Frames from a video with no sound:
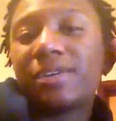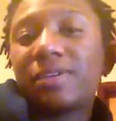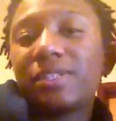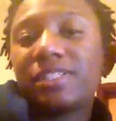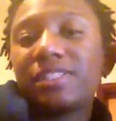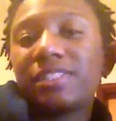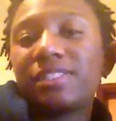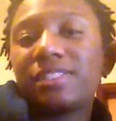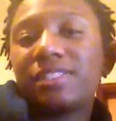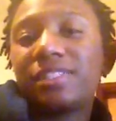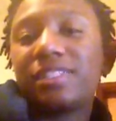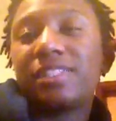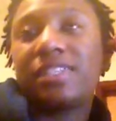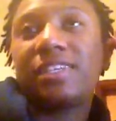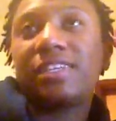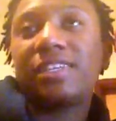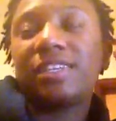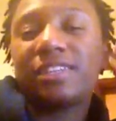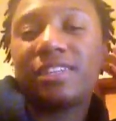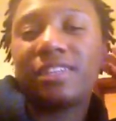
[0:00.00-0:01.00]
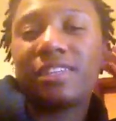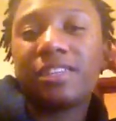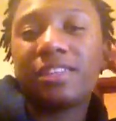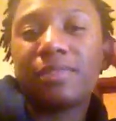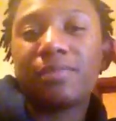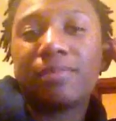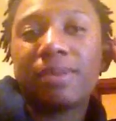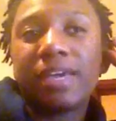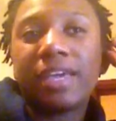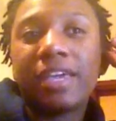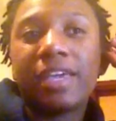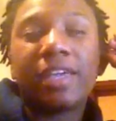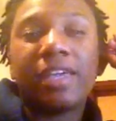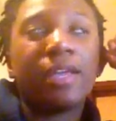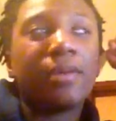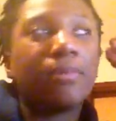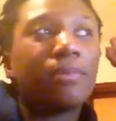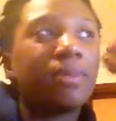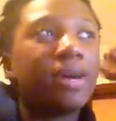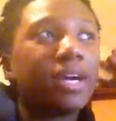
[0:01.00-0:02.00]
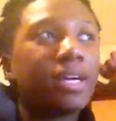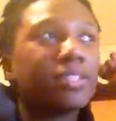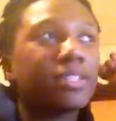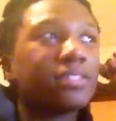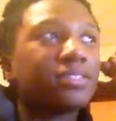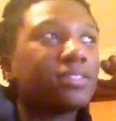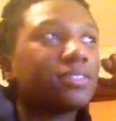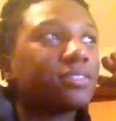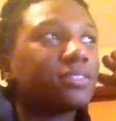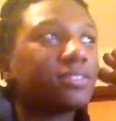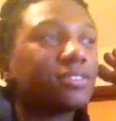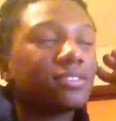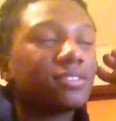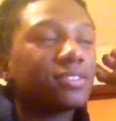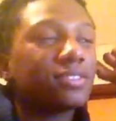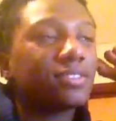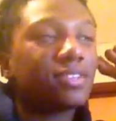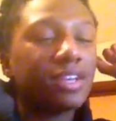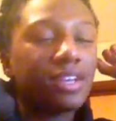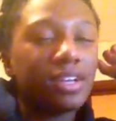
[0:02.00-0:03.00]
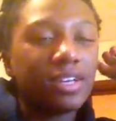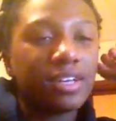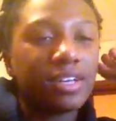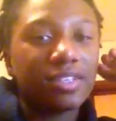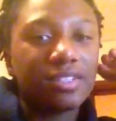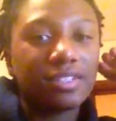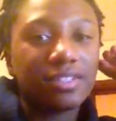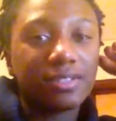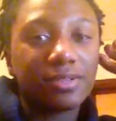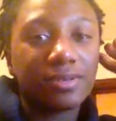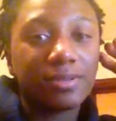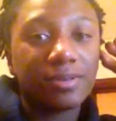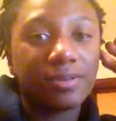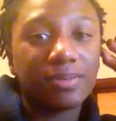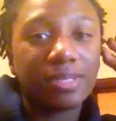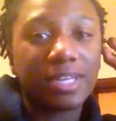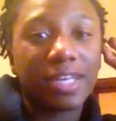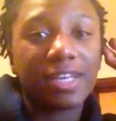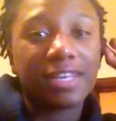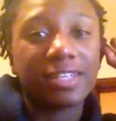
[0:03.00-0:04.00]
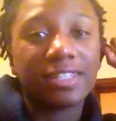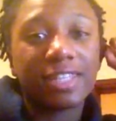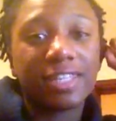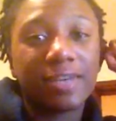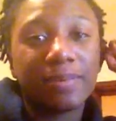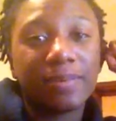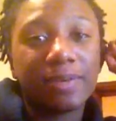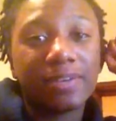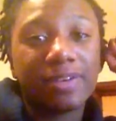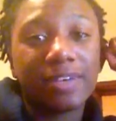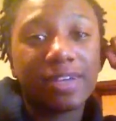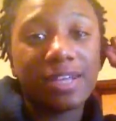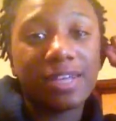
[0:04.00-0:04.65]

question in my inbox, uh, so I'm taking the time out.